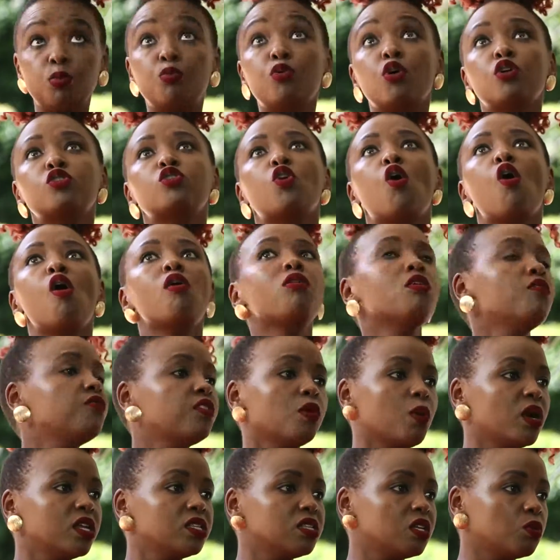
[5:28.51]
we brought all of the
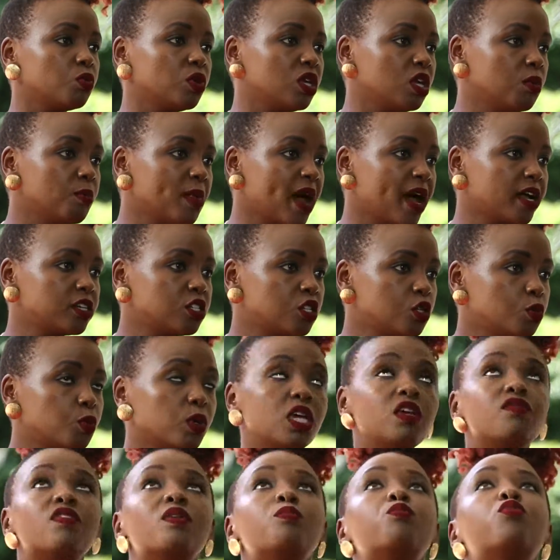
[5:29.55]
ones that we imagined we
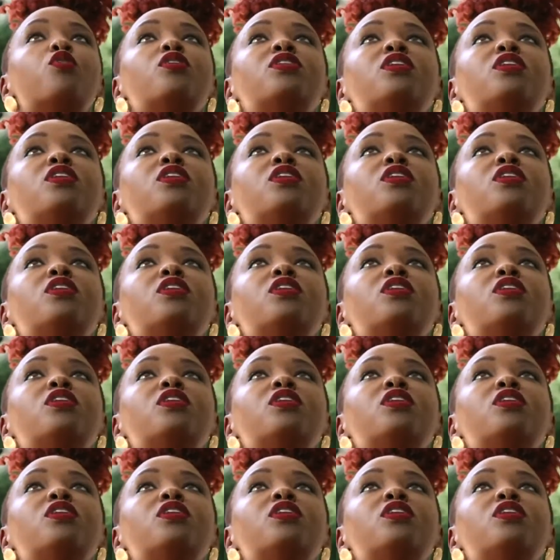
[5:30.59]
even brought